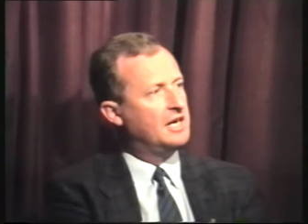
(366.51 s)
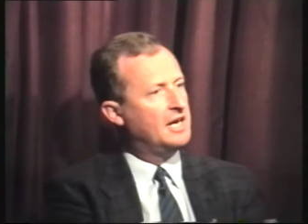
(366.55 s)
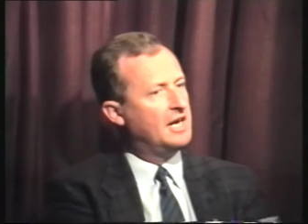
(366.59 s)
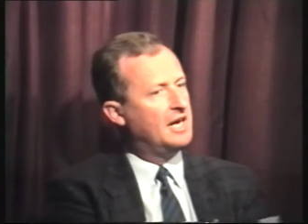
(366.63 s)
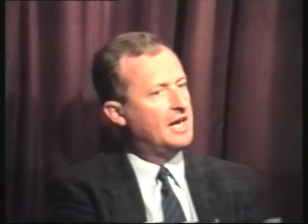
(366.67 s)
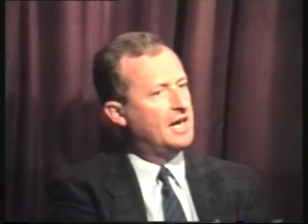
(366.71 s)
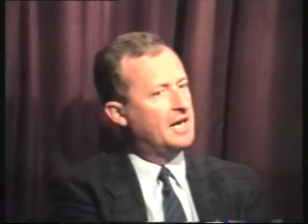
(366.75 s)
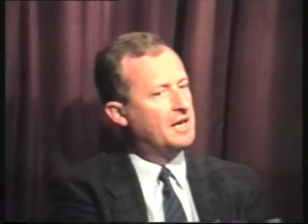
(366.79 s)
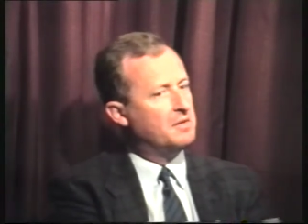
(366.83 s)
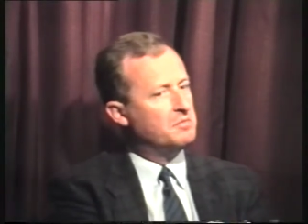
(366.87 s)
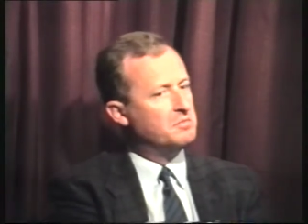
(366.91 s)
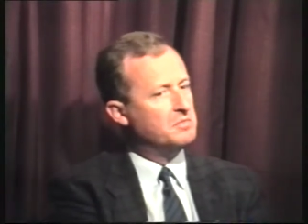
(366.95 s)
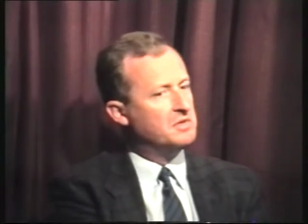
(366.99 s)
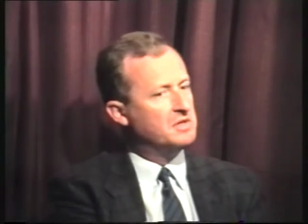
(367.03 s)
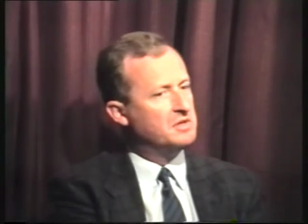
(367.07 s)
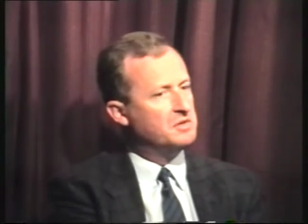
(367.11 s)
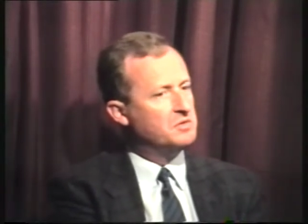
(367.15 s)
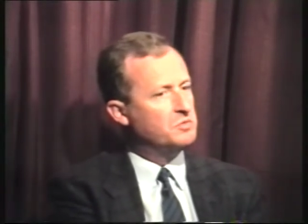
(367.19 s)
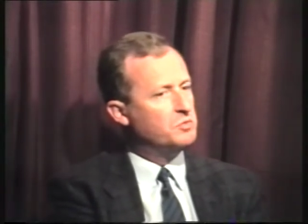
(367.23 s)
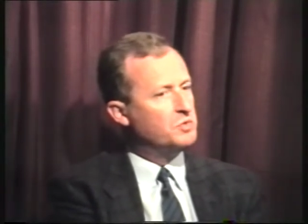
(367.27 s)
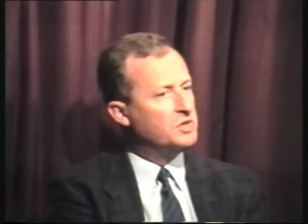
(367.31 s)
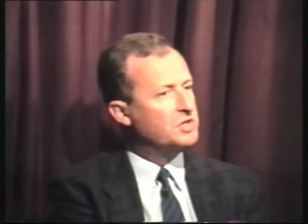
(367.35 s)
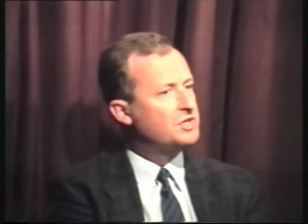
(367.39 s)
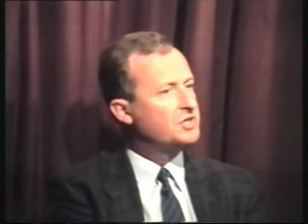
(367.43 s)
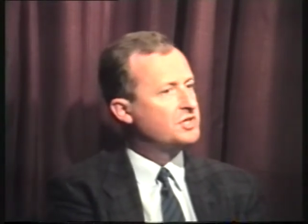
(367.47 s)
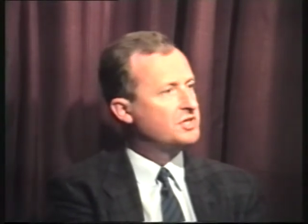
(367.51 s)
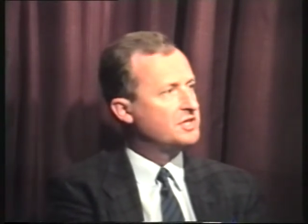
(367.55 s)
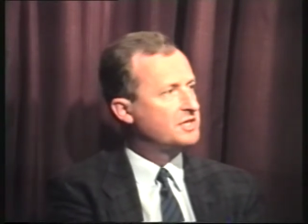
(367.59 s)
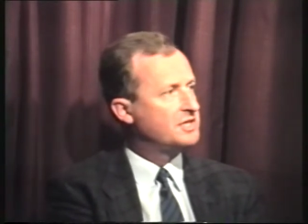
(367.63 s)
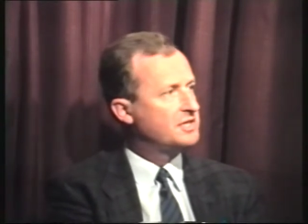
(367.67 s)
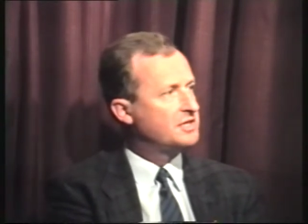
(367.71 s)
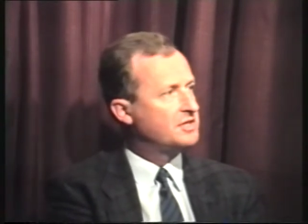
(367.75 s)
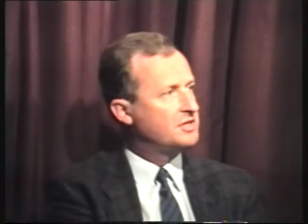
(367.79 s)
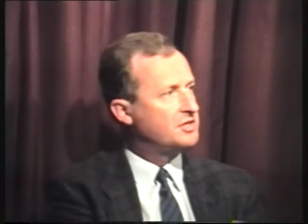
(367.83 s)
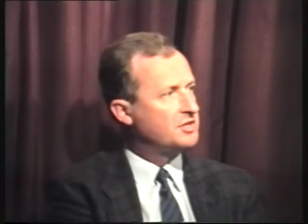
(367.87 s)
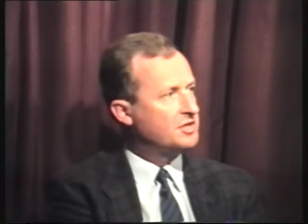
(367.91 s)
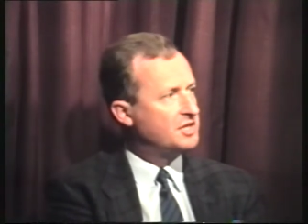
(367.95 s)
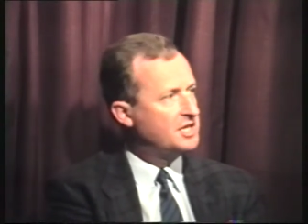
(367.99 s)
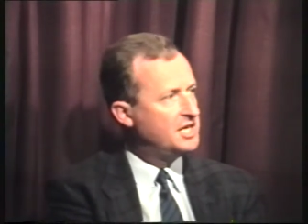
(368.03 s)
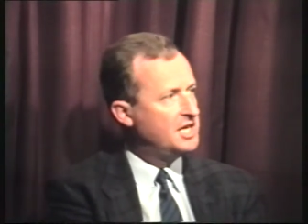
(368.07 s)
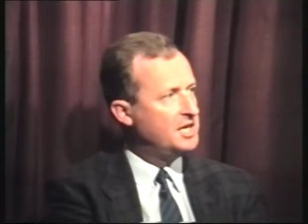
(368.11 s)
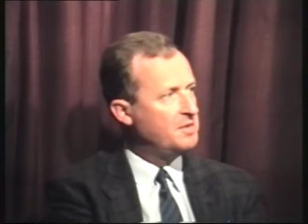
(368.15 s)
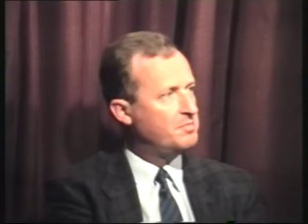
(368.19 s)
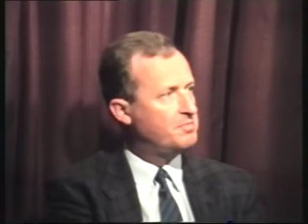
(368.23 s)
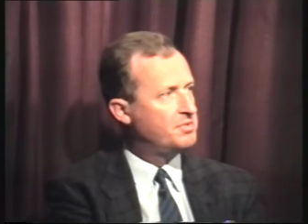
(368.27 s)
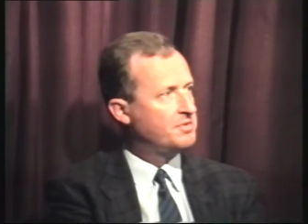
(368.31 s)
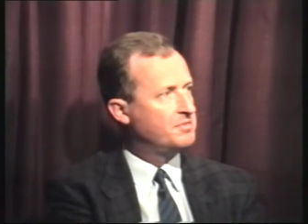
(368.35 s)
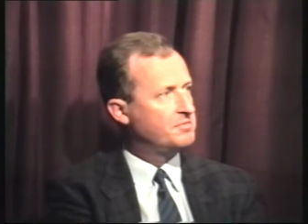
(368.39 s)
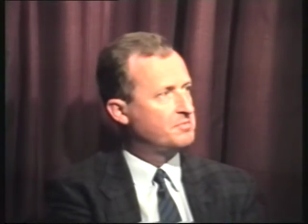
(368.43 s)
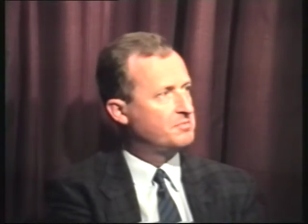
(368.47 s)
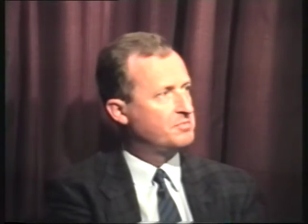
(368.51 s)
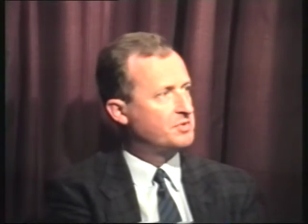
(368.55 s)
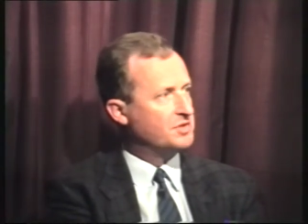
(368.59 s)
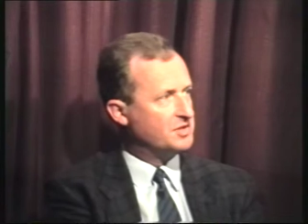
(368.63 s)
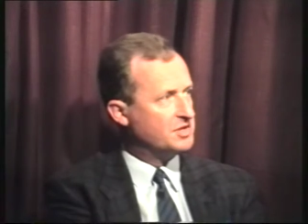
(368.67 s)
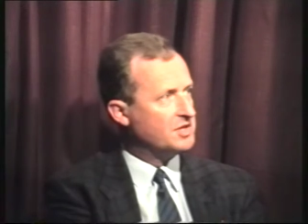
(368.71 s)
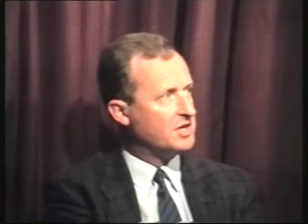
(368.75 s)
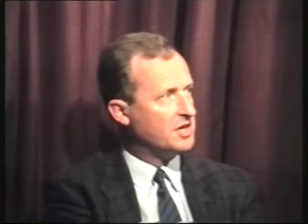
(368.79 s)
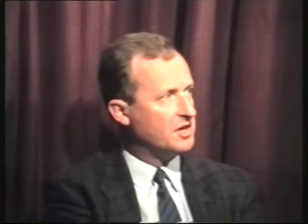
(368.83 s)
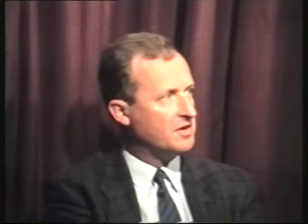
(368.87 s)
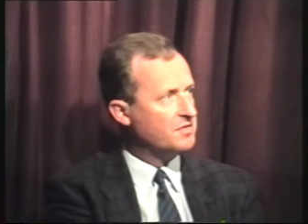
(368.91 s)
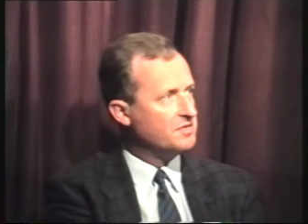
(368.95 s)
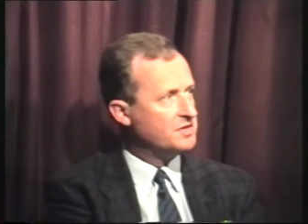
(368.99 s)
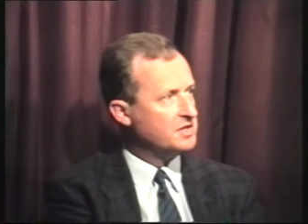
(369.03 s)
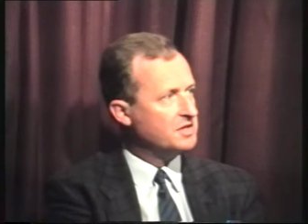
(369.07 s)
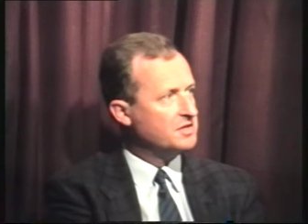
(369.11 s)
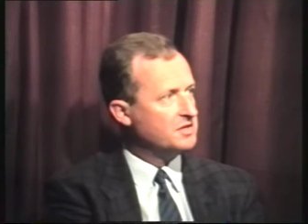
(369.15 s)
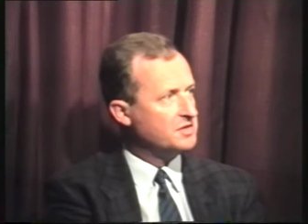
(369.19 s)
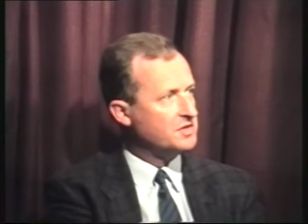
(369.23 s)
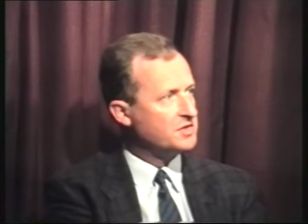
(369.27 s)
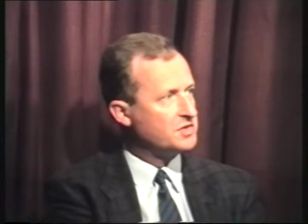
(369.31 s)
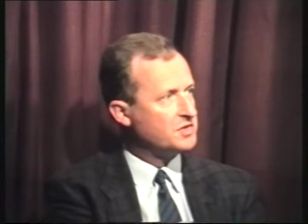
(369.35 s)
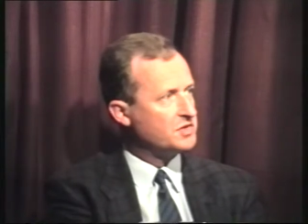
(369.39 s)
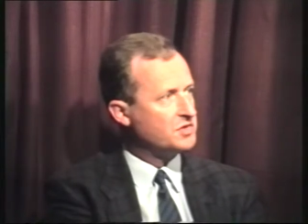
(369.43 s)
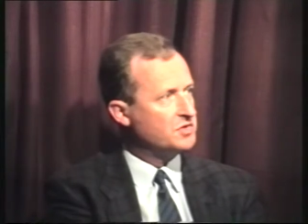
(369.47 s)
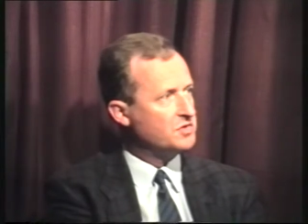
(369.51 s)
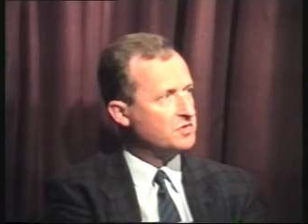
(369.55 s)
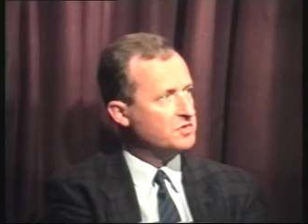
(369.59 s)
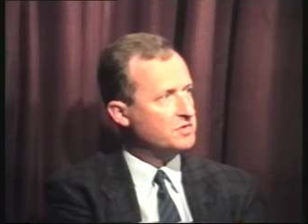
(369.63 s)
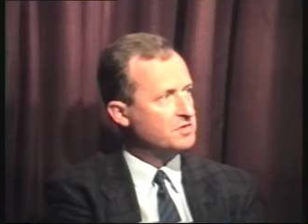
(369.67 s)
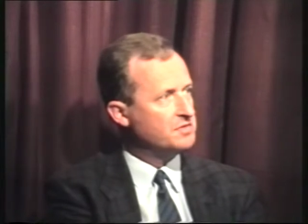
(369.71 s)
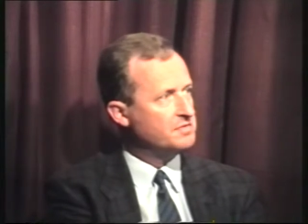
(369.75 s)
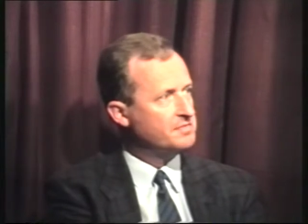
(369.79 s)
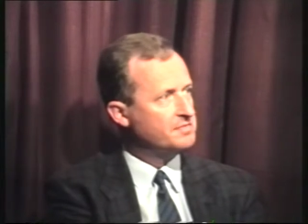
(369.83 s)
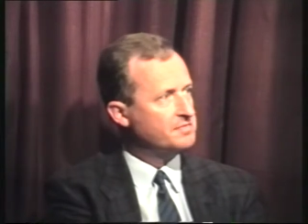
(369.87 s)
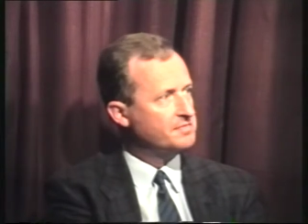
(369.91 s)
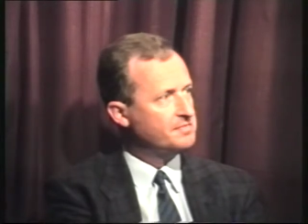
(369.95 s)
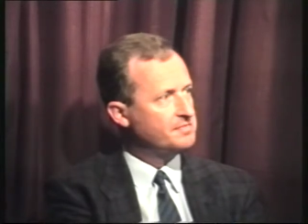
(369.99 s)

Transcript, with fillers: um, wish to, to keep preserved in the school?